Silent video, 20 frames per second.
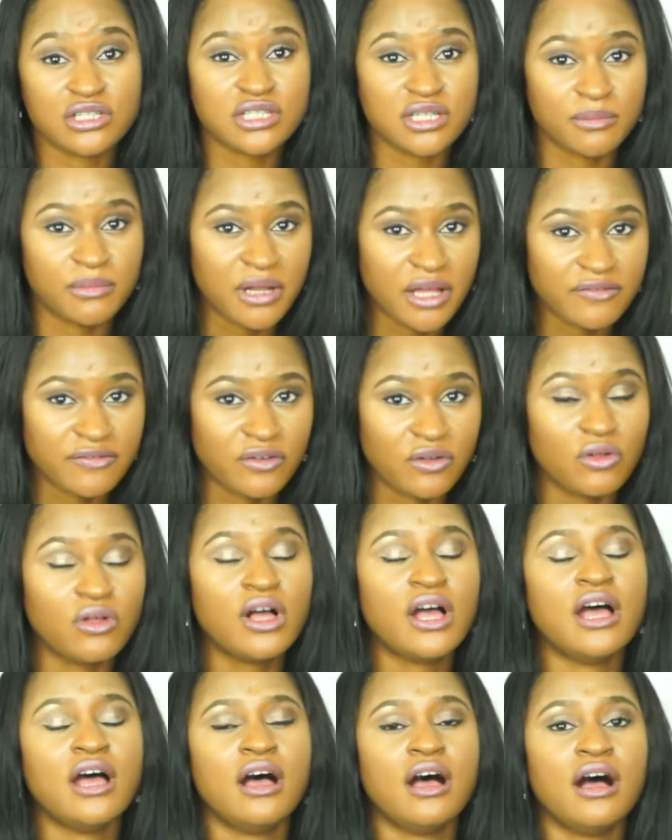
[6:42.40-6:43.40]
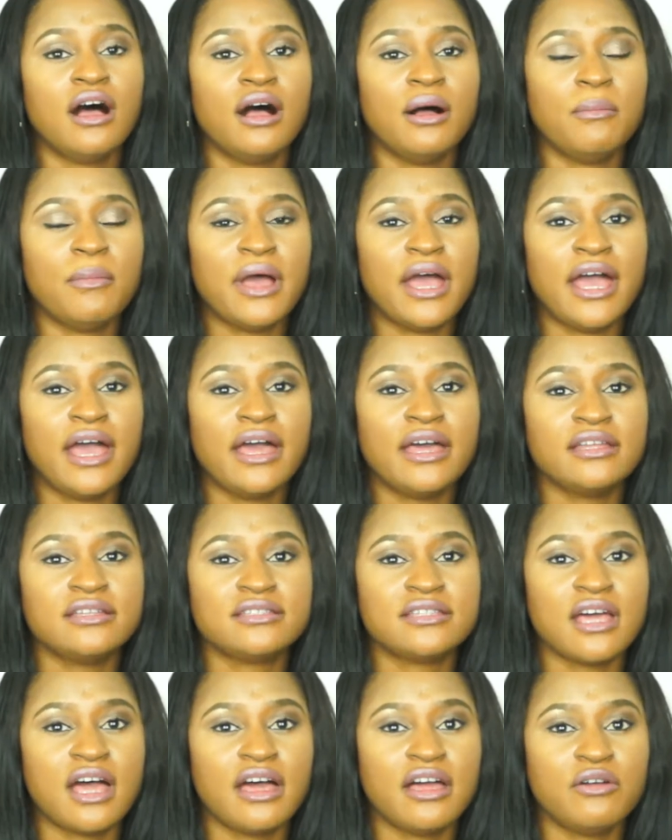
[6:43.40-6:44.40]
some level,
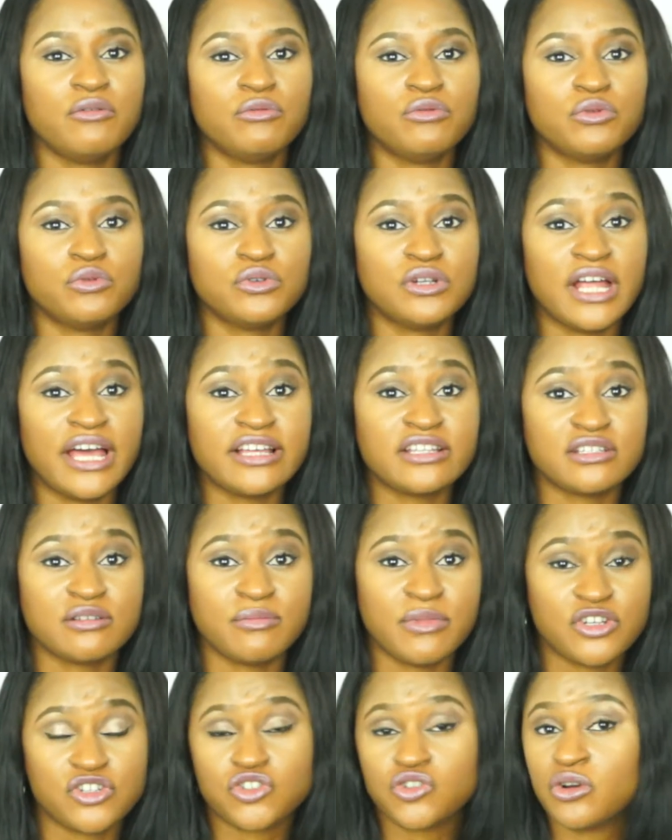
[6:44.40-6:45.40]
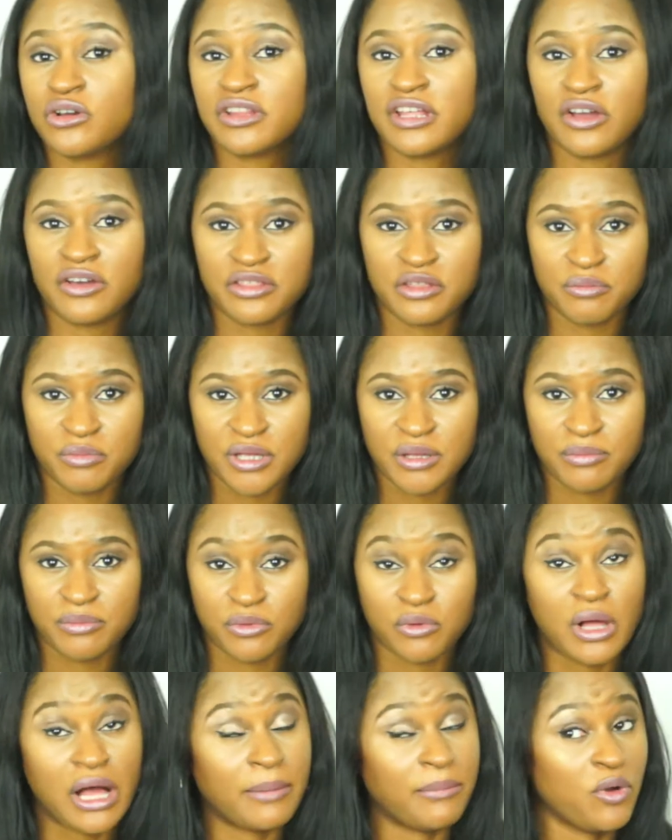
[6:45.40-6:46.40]
and would like to make sure that other
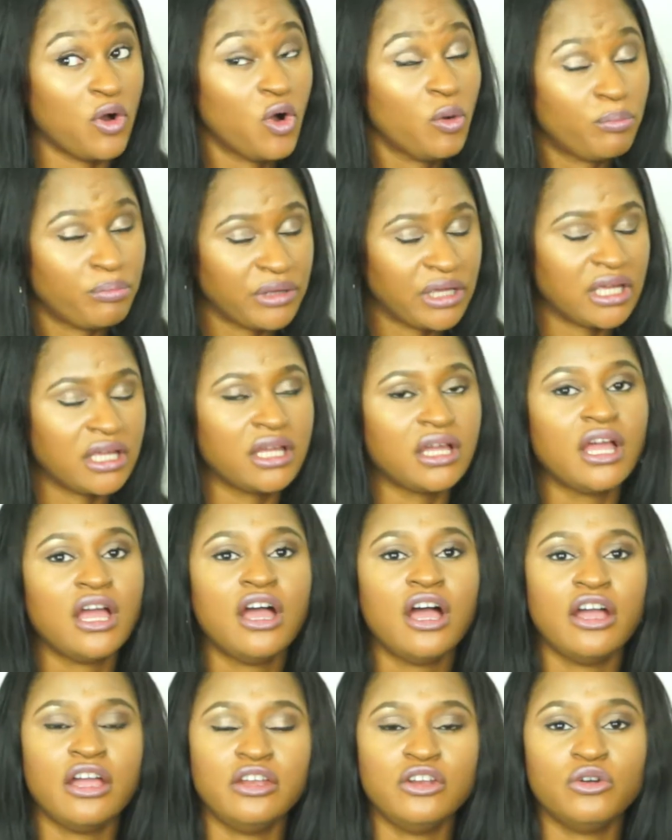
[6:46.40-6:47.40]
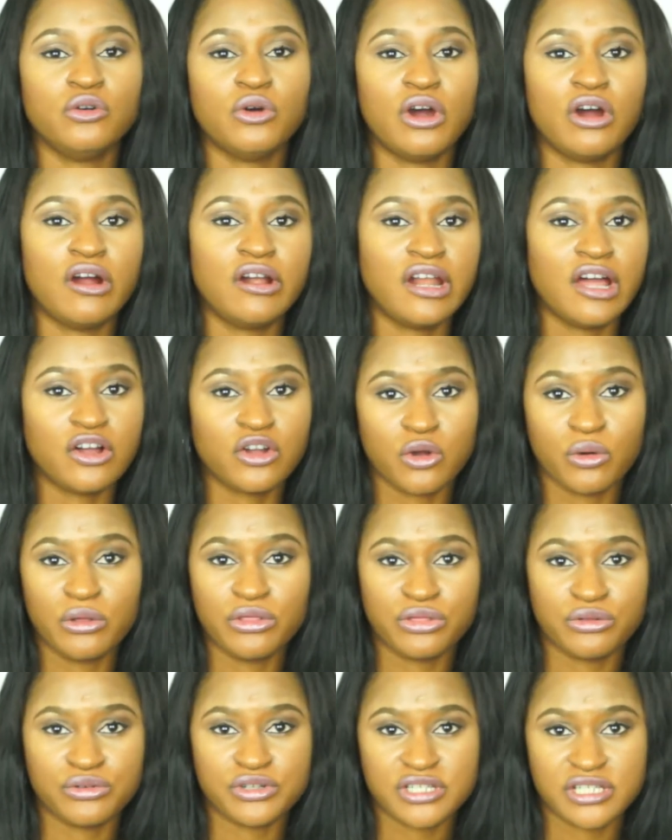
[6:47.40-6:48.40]
people, I'm hoping, you know, are not going
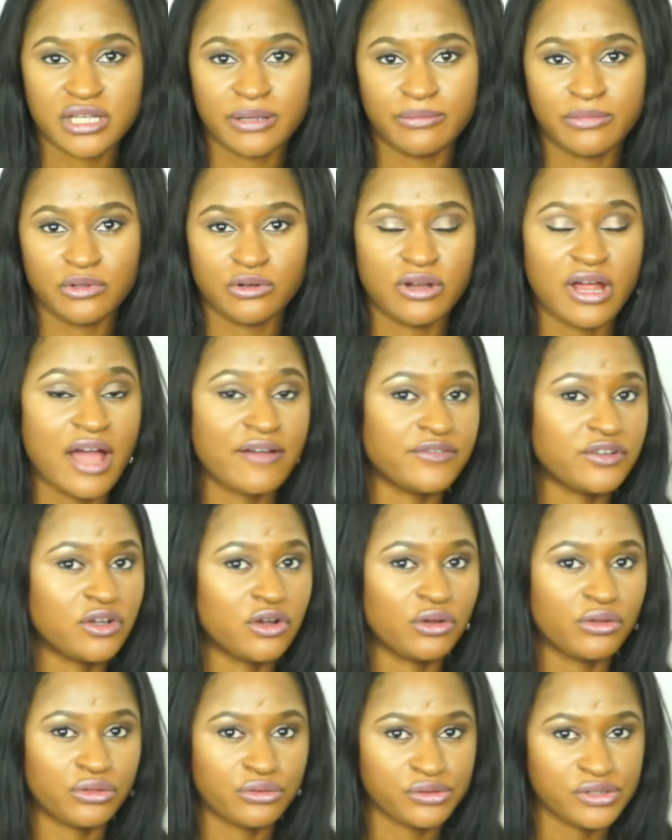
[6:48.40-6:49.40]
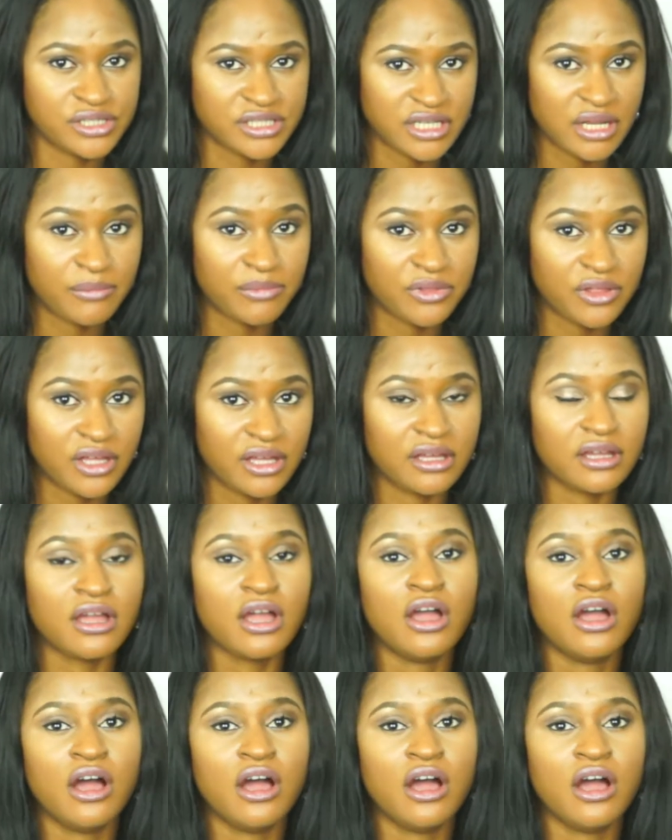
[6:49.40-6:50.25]
through the same thing or haven't gone through the same thing.